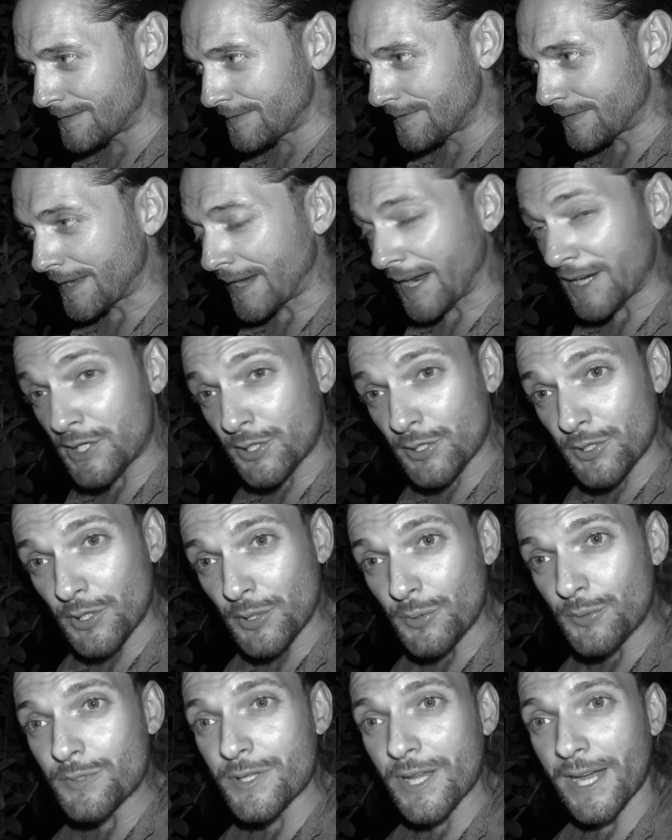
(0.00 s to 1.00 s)
Then I should
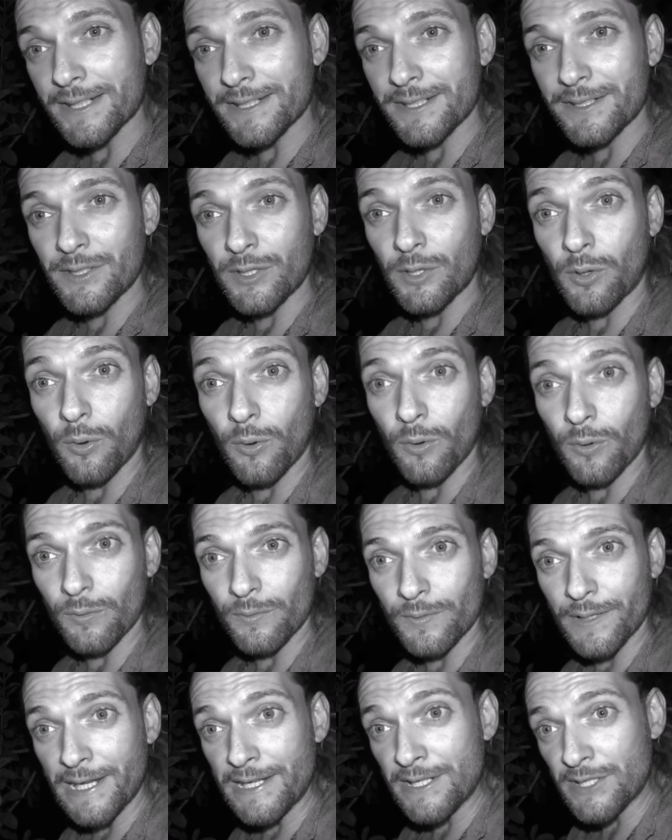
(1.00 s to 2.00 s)
use that to go
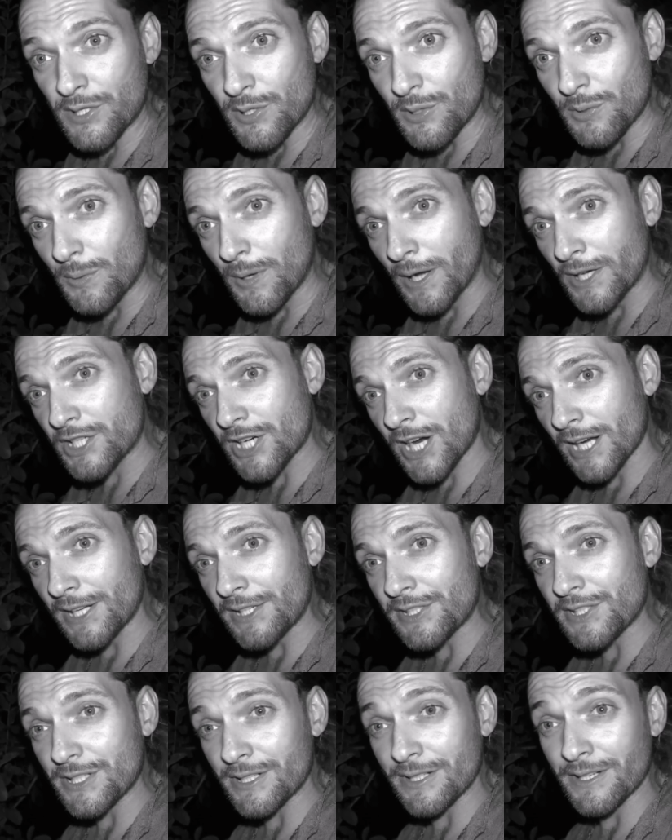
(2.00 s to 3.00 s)
into a challenging